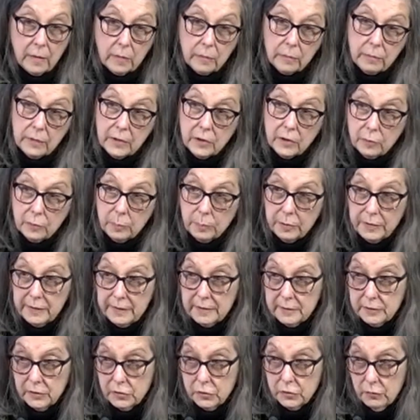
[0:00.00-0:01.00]
Will you
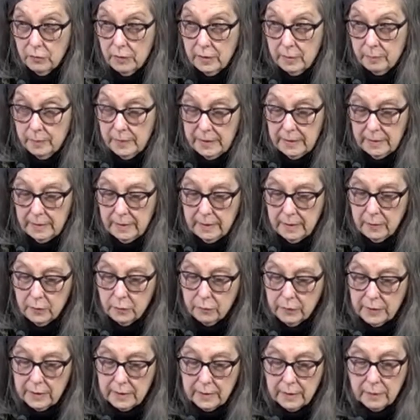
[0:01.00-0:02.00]
please join me in
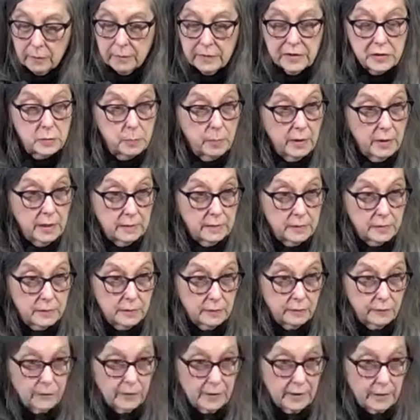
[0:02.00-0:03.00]
reading
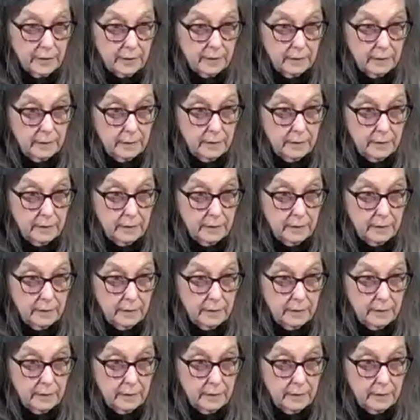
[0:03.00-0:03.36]
responsively